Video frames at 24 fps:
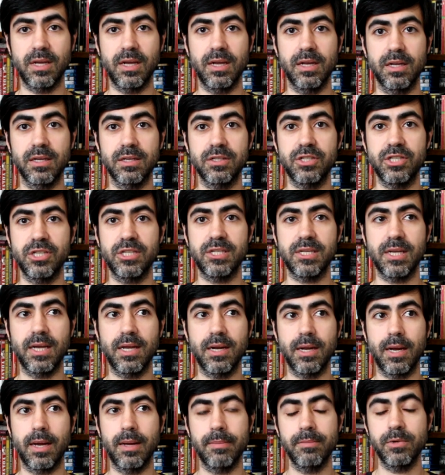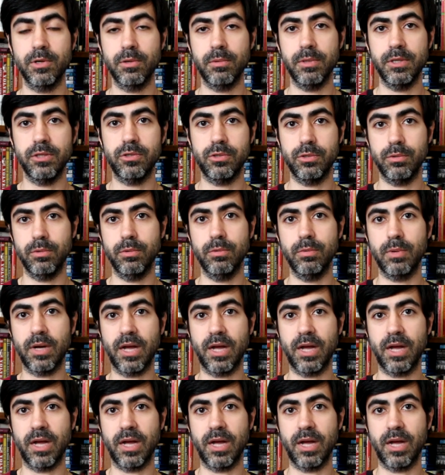and she said, I'm going to